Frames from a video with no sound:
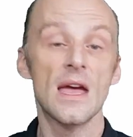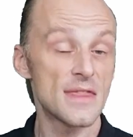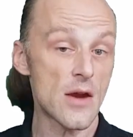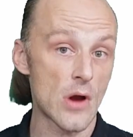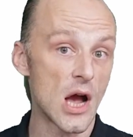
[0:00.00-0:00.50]

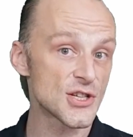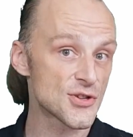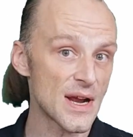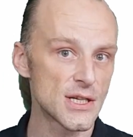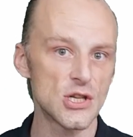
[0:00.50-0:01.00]
There are
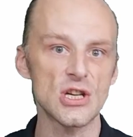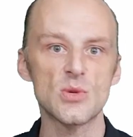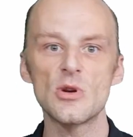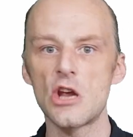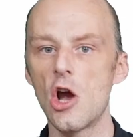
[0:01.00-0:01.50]
strategies
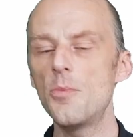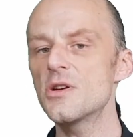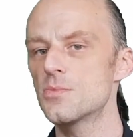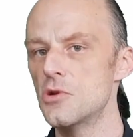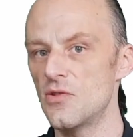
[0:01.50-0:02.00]
which help
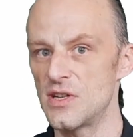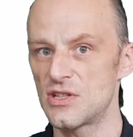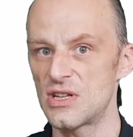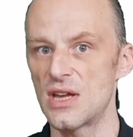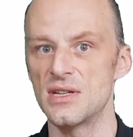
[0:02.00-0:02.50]
us move in
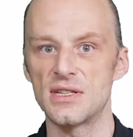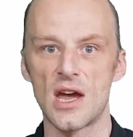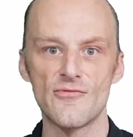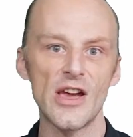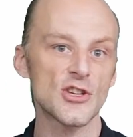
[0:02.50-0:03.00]
certain
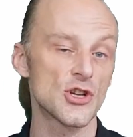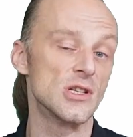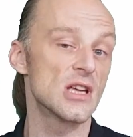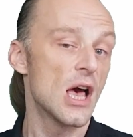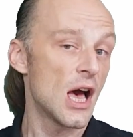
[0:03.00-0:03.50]
directions,